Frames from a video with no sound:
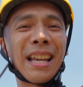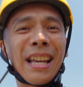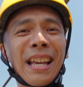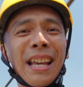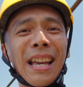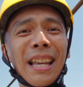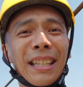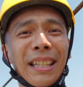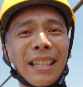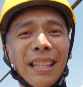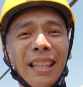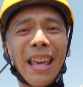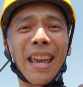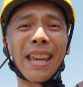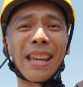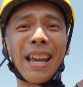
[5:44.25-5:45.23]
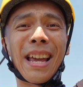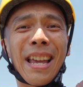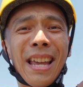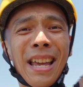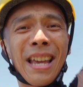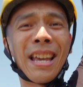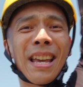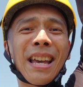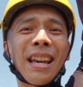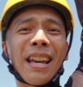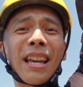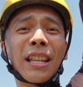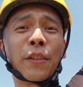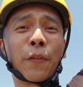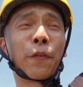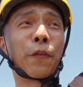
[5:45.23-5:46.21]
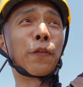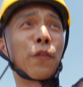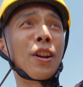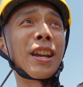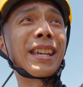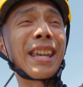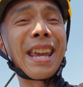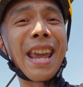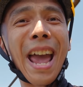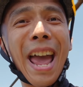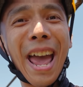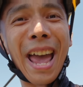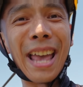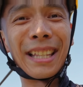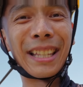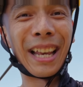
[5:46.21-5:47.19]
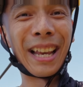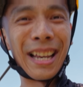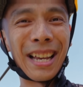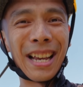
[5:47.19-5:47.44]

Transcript: this thing is freaky as.